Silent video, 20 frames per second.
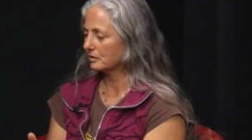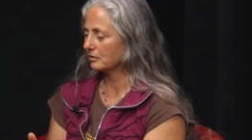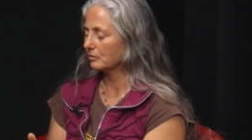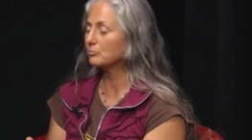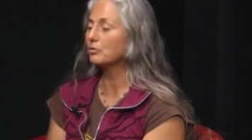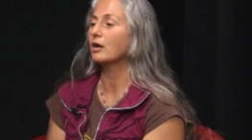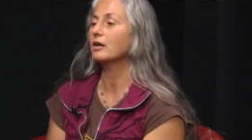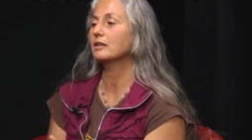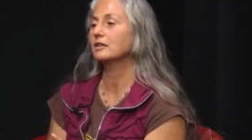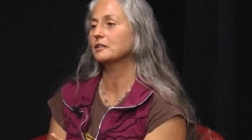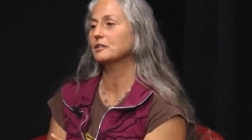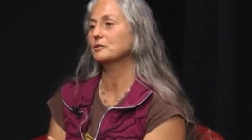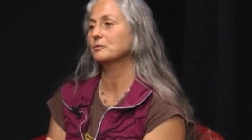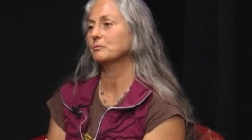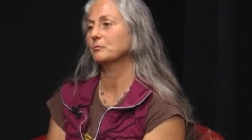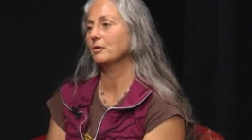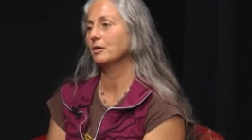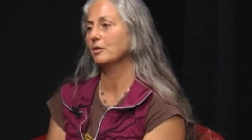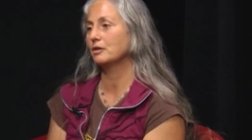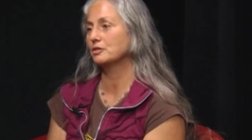broccoli
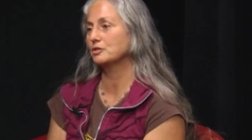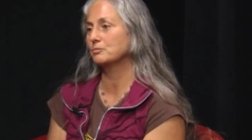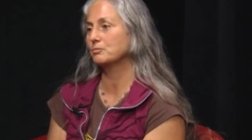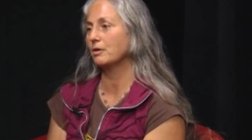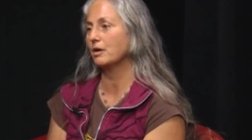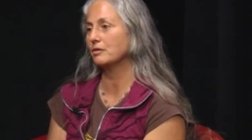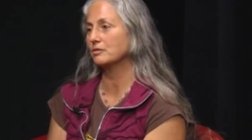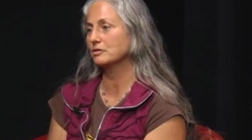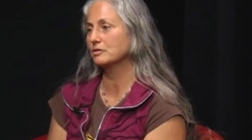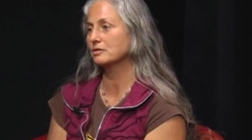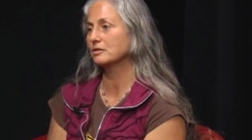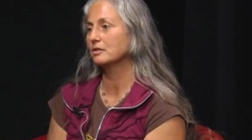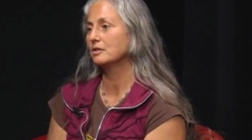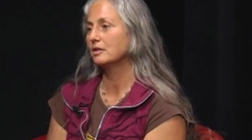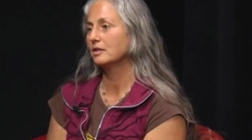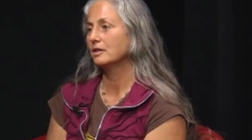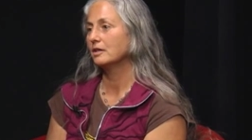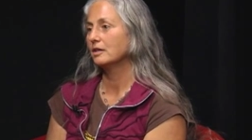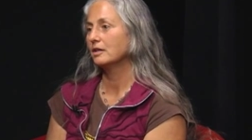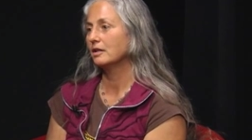sprouts.
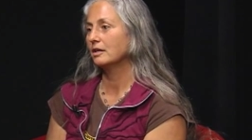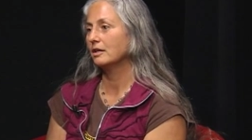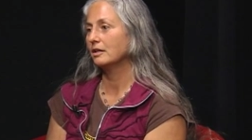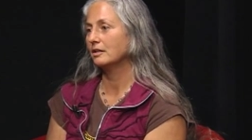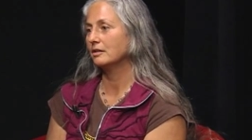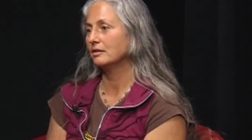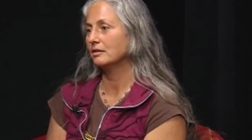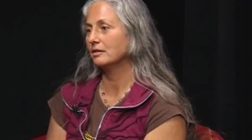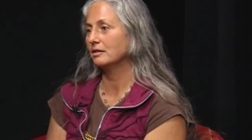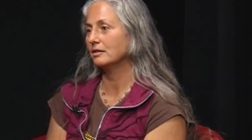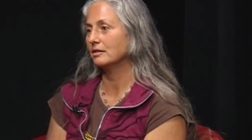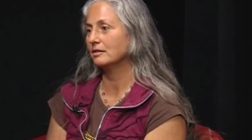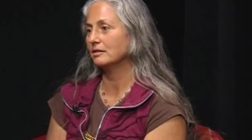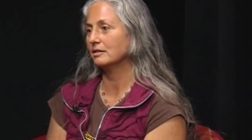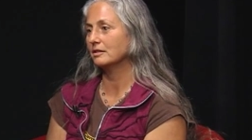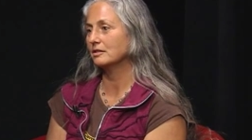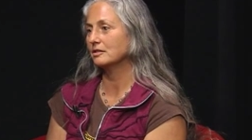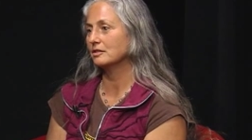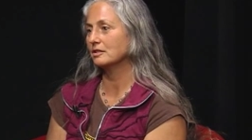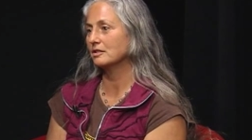
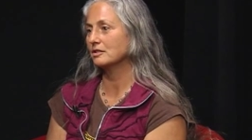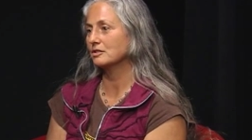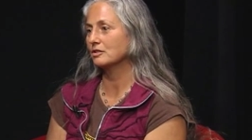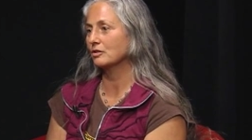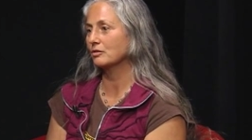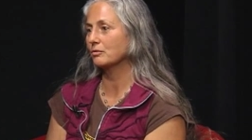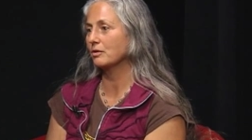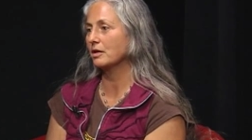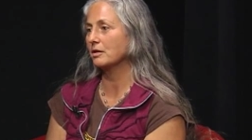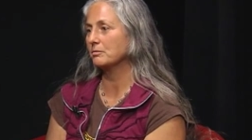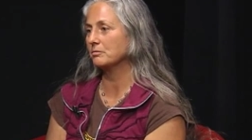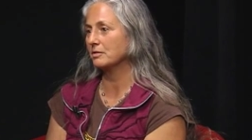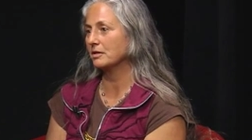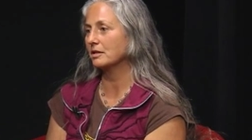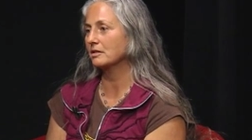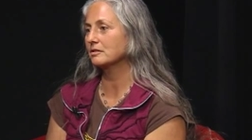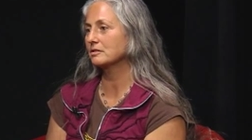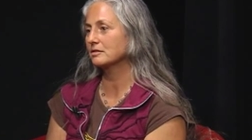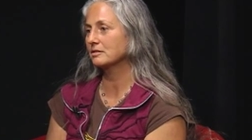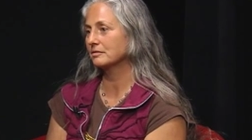And it's a great
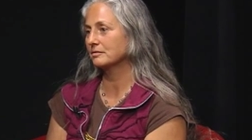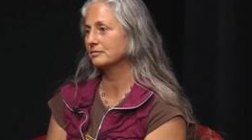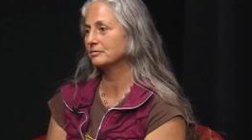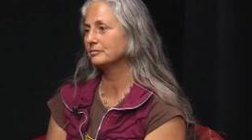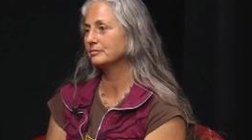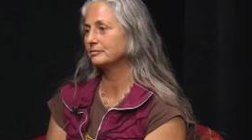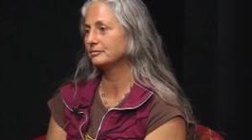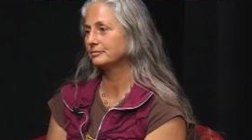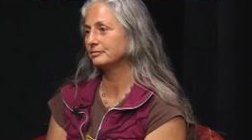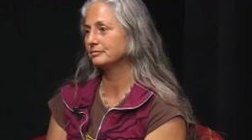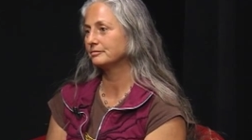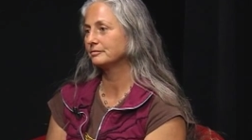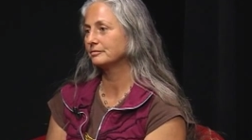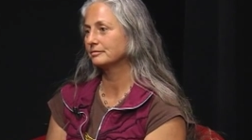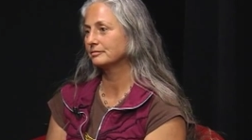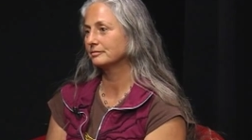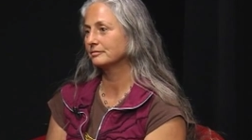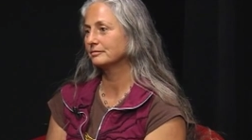mix. Mm-hmm.